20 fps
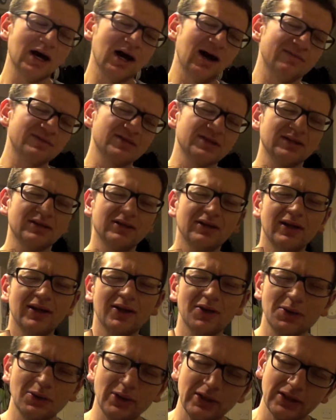
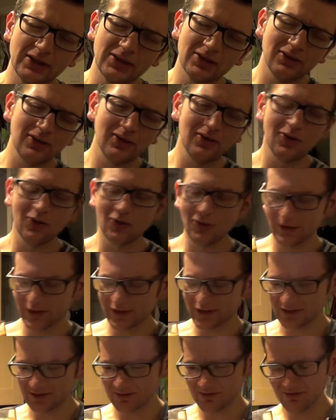absolutely
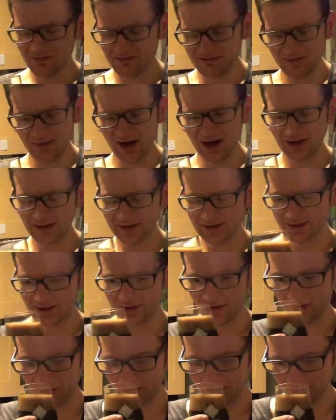glorious. My
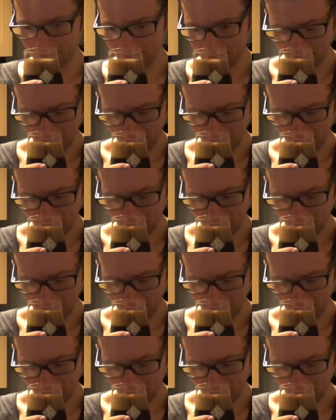God.